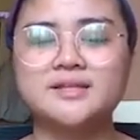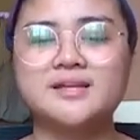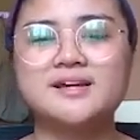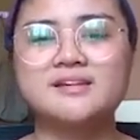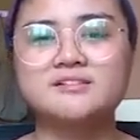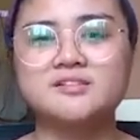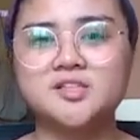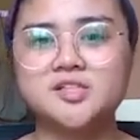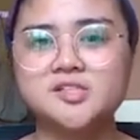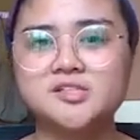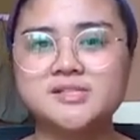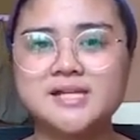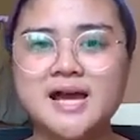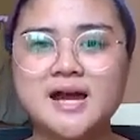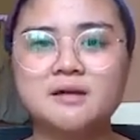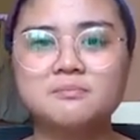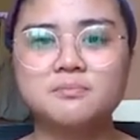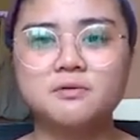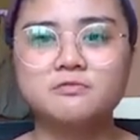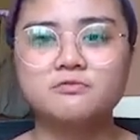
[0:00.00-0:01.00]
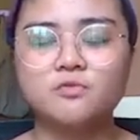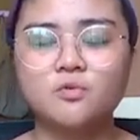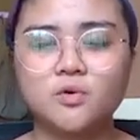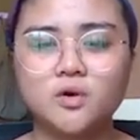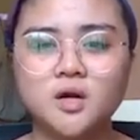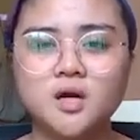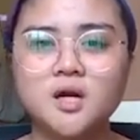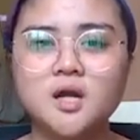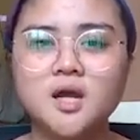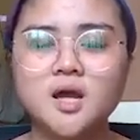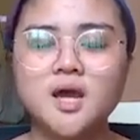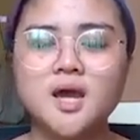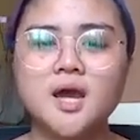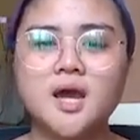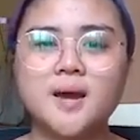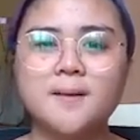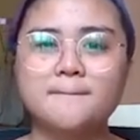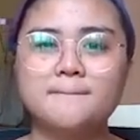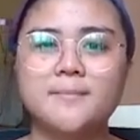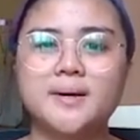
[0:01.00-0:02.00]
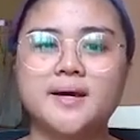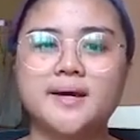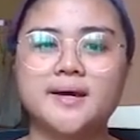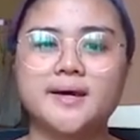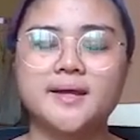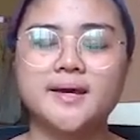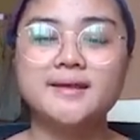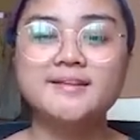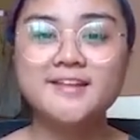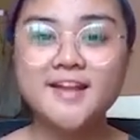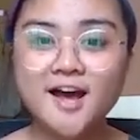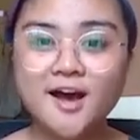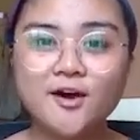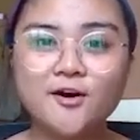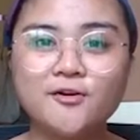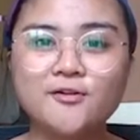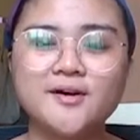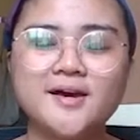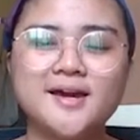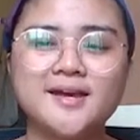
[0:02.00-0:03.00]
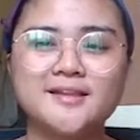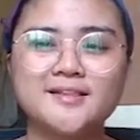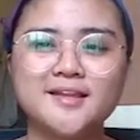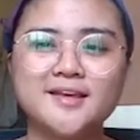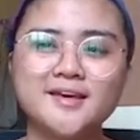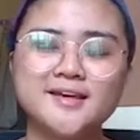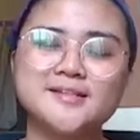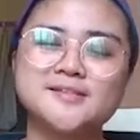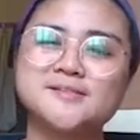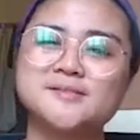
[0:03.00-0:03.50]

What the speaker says: they transact before, and now I think it